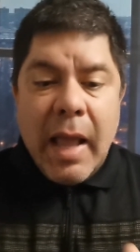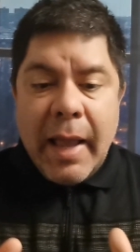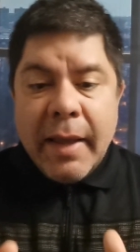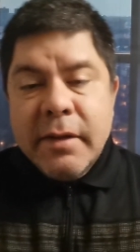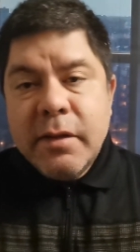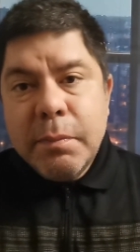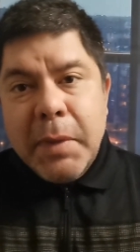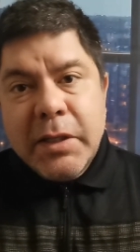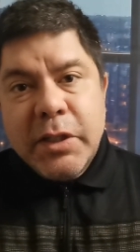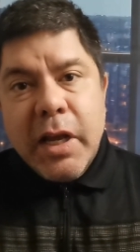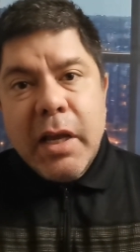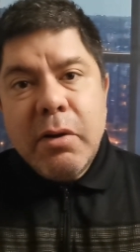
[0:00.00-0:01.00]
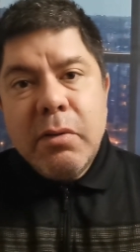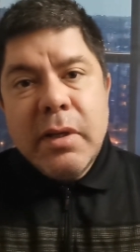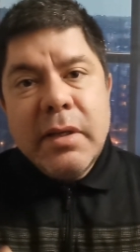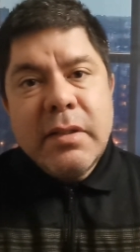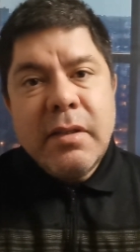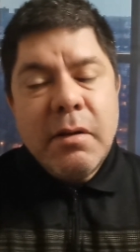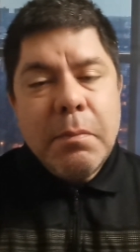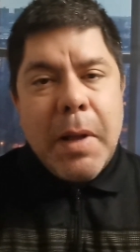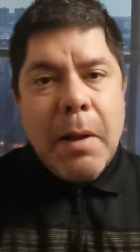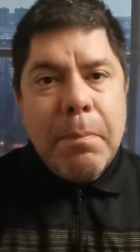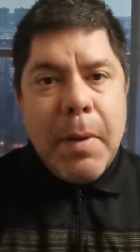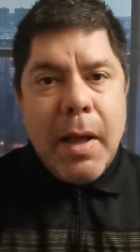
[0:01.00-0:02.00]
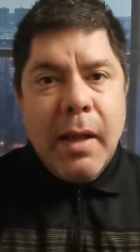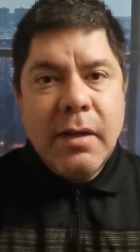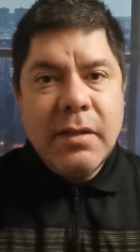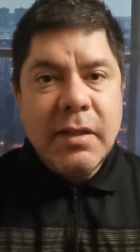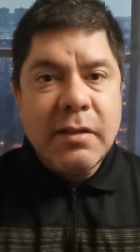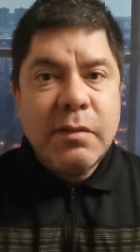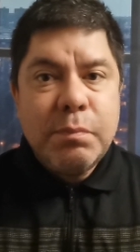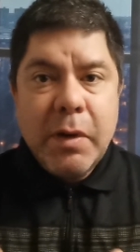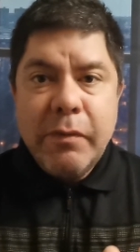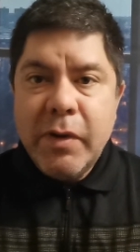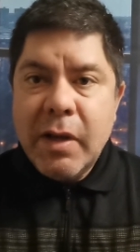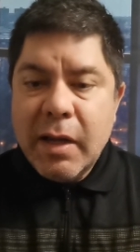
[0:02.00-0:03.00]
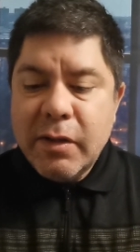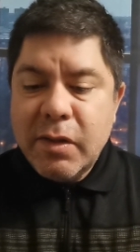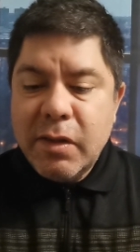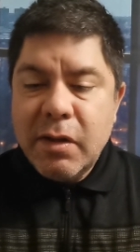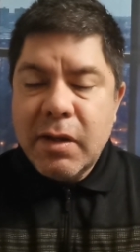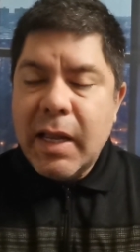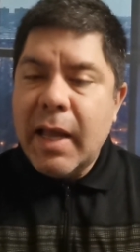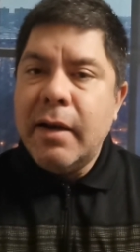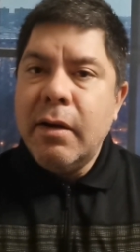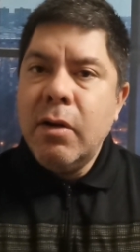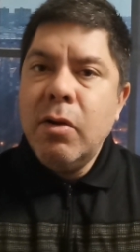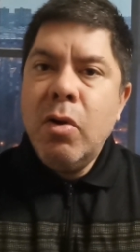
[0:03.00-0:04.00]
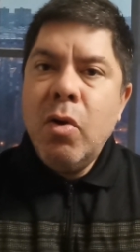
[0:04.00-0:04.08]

And my channel isn't about politics, but if you guys look at